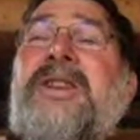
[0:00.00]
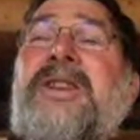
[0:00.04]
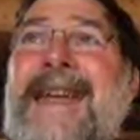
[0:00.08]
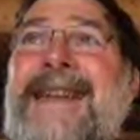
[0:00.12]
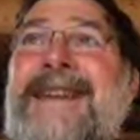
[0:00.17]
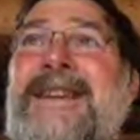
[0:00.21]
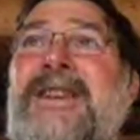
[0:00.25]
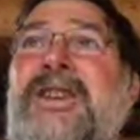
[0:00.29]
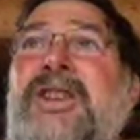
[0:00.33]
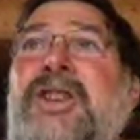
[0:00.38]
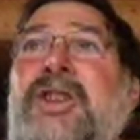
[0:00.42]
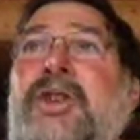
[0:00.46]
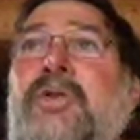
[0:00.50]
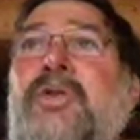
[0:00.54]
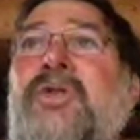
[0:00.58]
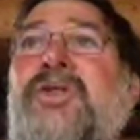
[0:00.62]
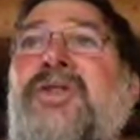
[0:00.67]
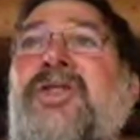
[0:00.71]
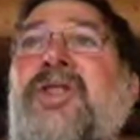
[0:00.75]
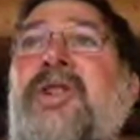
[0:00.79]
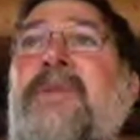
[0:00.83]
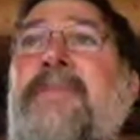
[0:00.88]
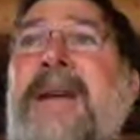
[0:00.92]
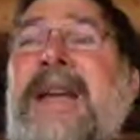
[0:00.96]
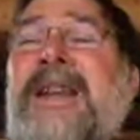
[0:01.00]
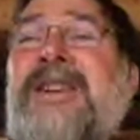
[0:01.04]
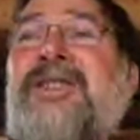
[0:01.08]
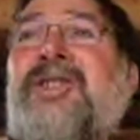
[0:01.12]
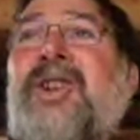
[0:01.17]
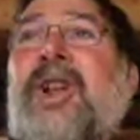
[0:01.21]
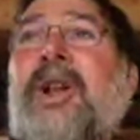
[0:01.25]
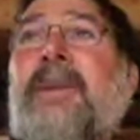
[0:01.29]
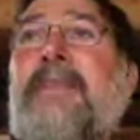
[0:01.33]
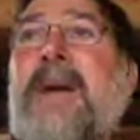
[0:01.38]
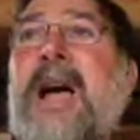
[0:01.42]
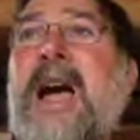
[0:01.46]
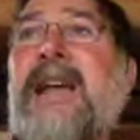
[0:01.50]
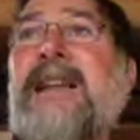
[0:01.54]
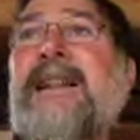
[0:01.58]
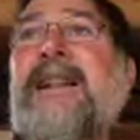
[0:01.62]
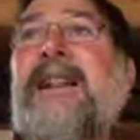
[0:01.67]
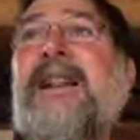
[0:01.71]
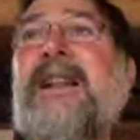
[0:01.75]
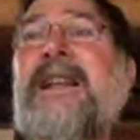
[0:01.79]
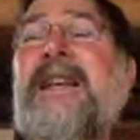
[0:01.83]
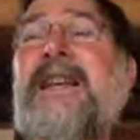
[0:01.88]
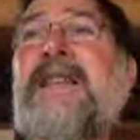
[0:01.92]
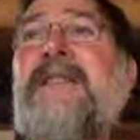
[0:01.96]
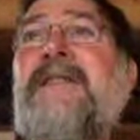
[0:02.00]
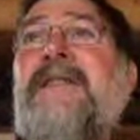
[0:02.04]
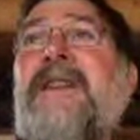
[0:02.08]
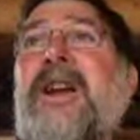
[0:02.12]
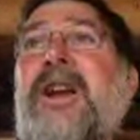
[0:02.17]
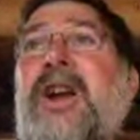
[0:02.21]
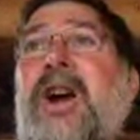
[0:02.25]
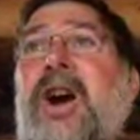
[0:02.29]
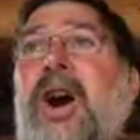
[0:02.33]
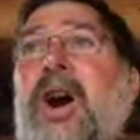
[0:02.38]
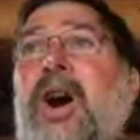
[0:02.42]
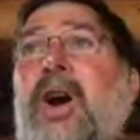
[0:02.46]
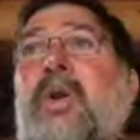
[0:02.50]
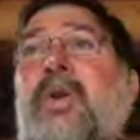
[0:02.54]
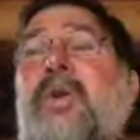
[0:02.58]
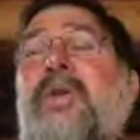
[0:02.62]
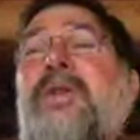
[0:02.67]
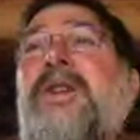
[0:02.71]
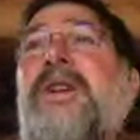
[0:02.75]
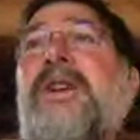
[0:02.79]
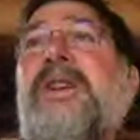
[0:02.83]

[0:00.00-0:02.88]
end user mental model in the code,